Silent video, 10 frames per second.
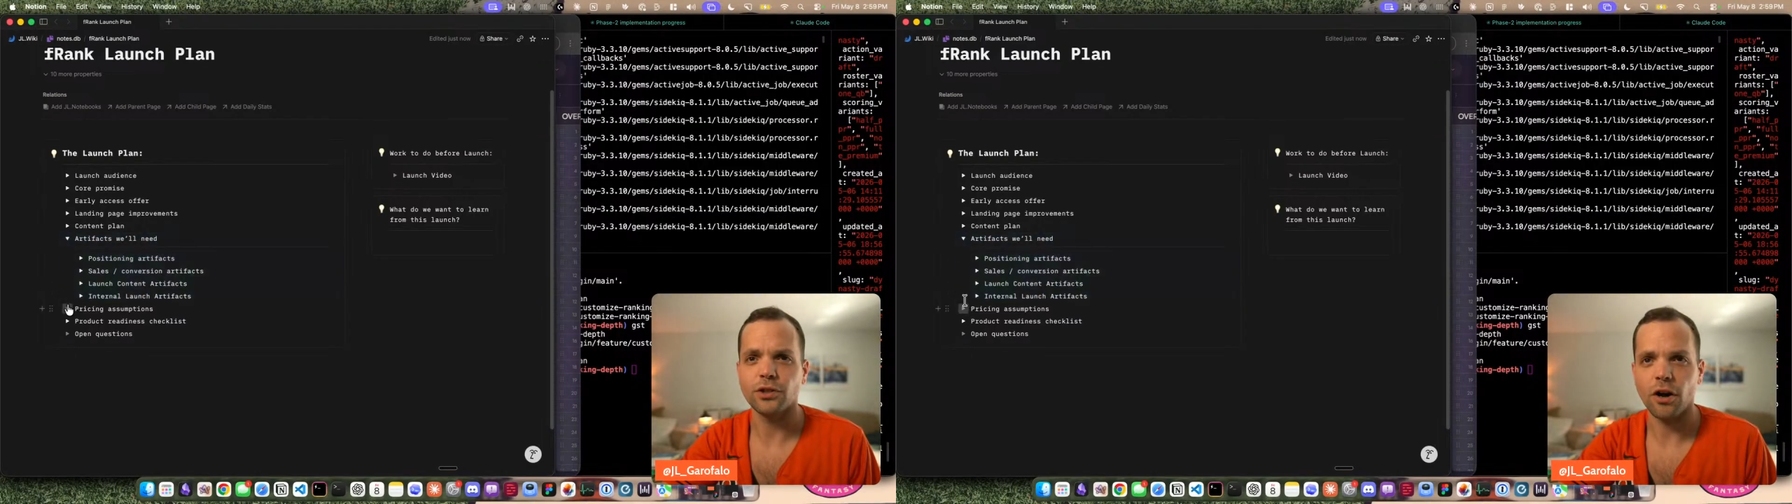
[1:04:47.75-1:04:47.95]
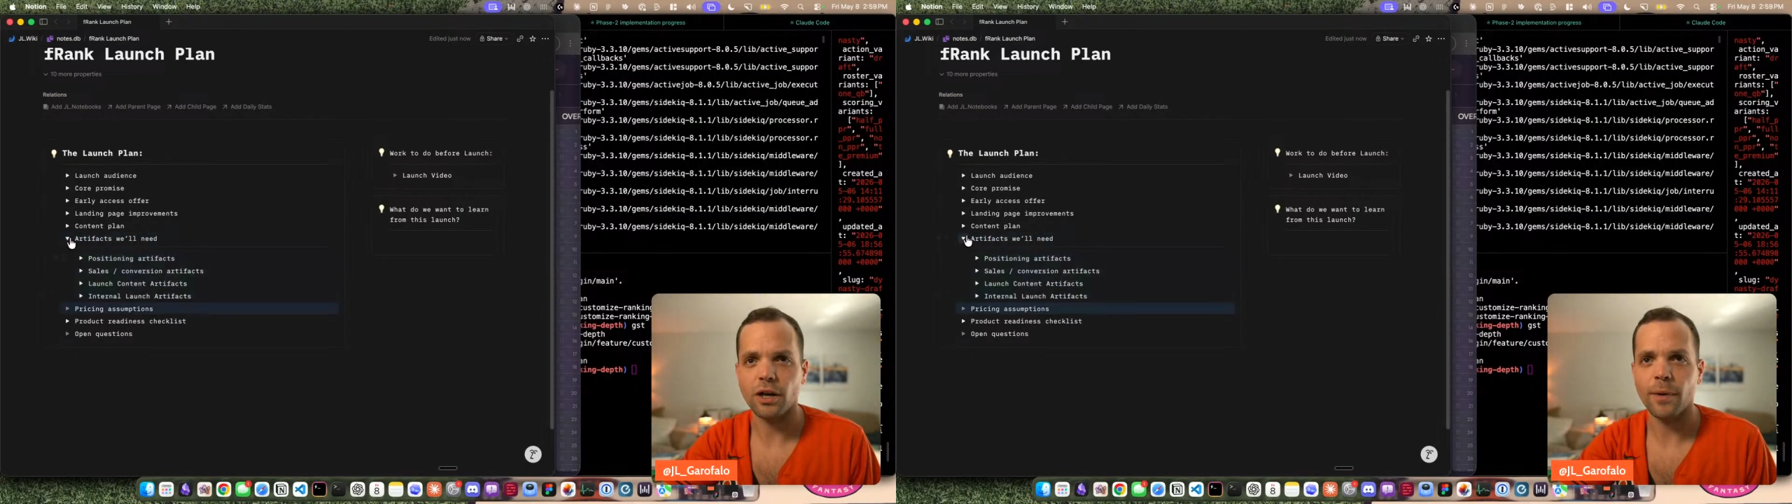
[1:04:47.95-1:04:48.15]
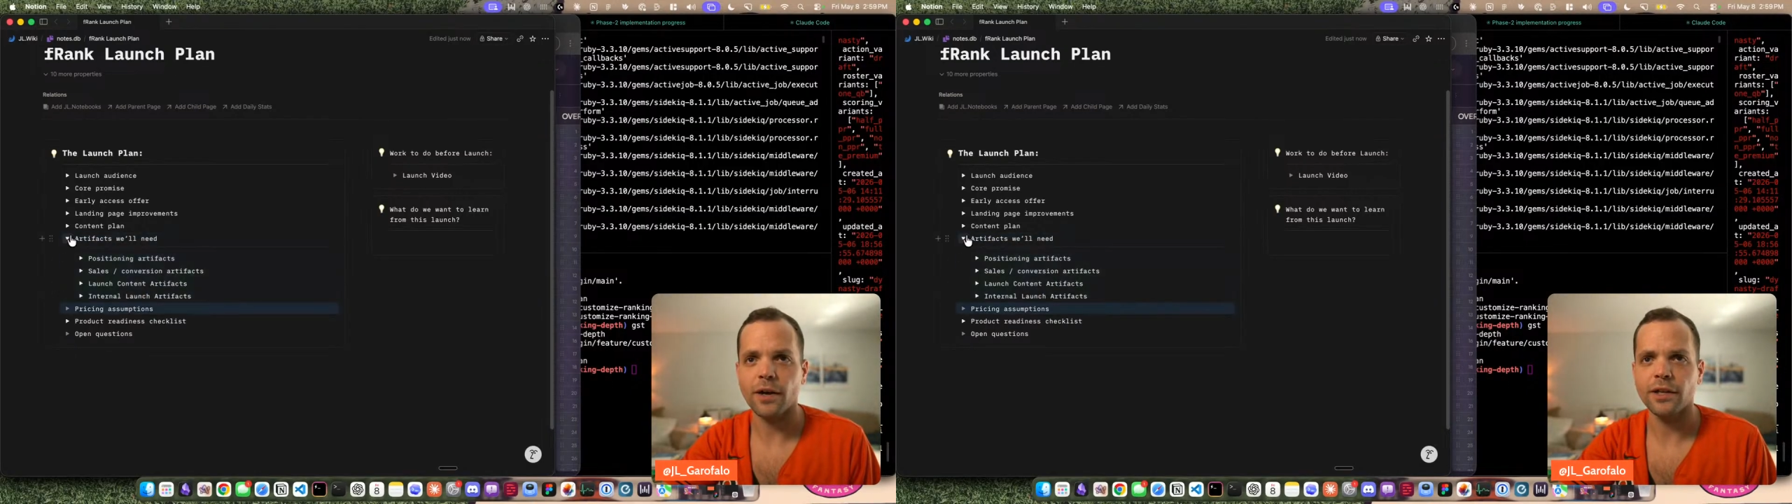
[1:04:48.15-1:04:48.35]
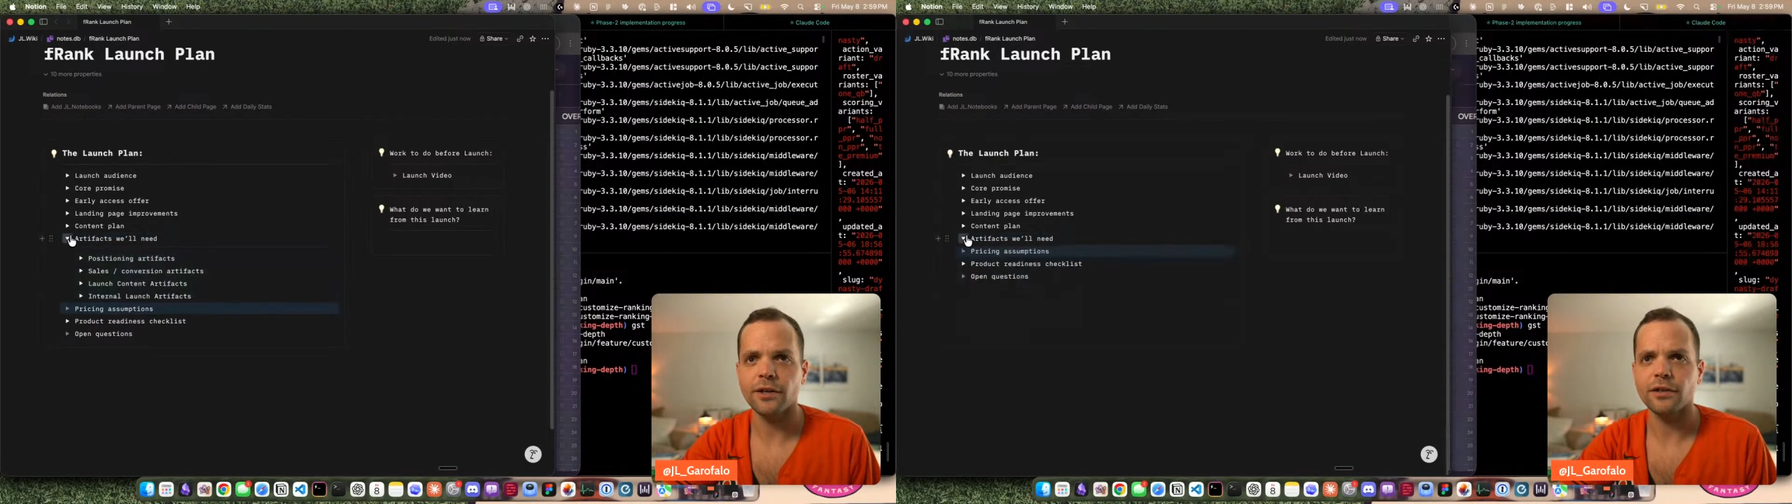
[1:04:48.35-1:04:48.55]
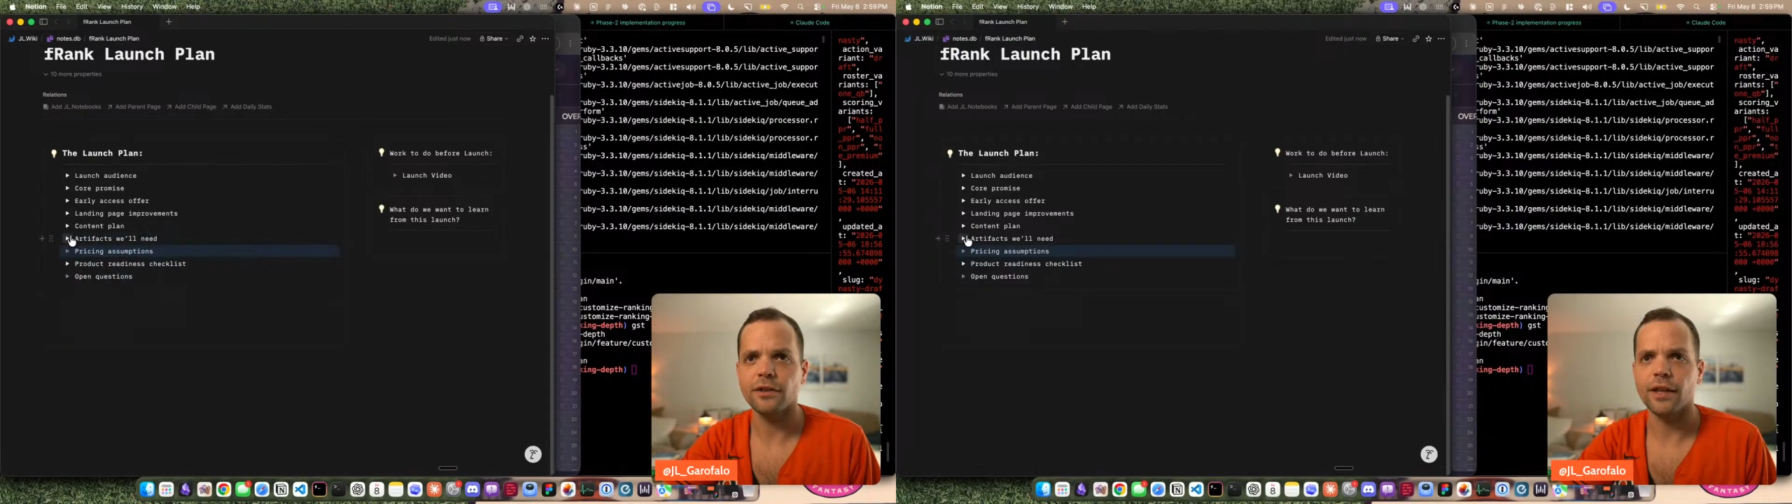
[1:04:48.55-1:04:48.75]
talk about
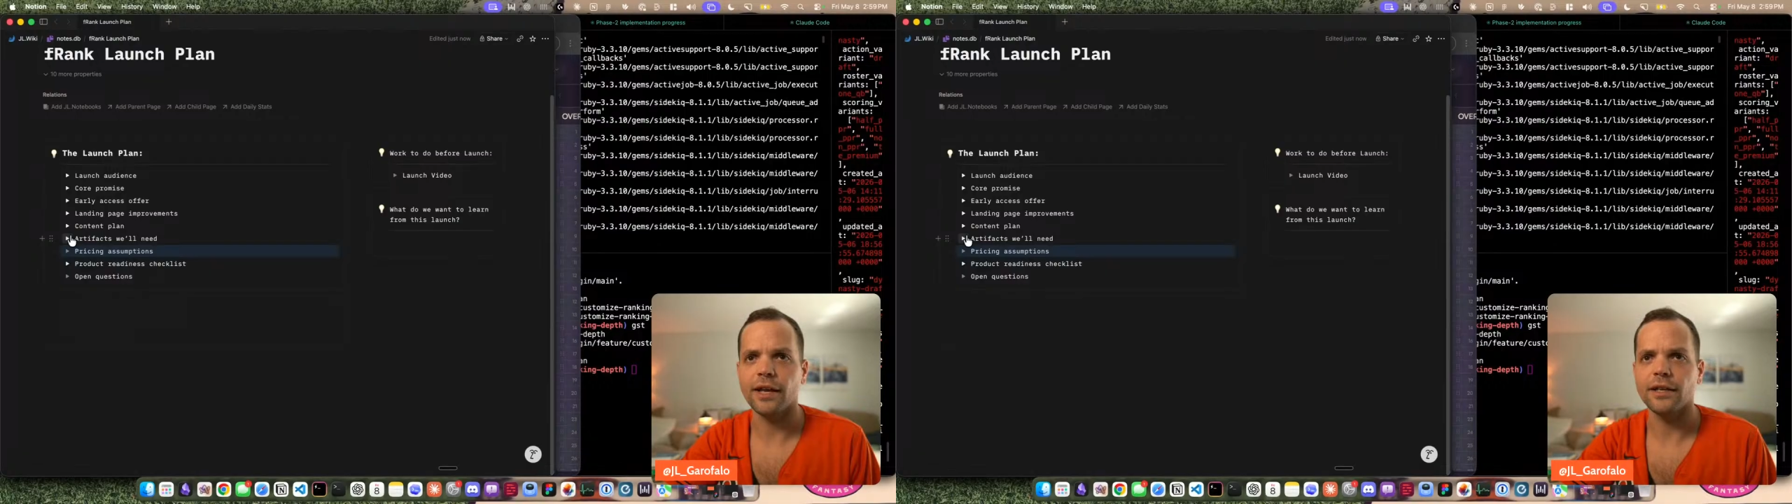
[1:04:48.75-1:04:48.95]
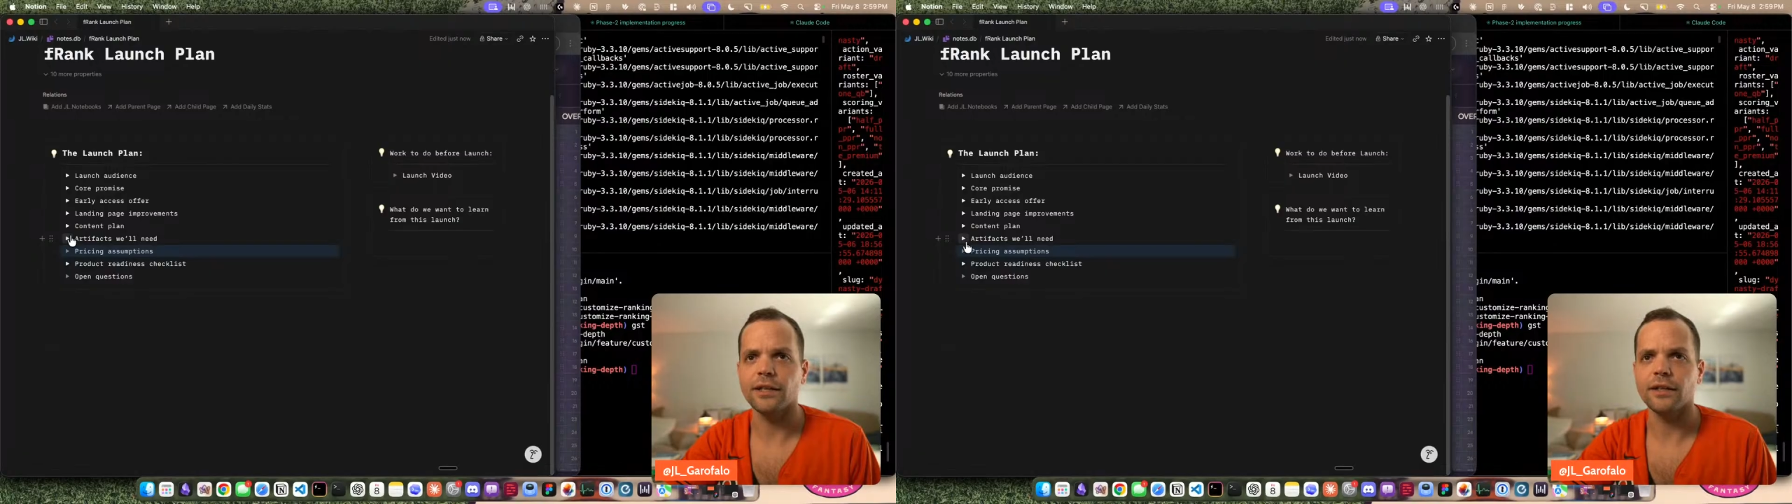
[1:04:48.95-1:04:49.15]
here that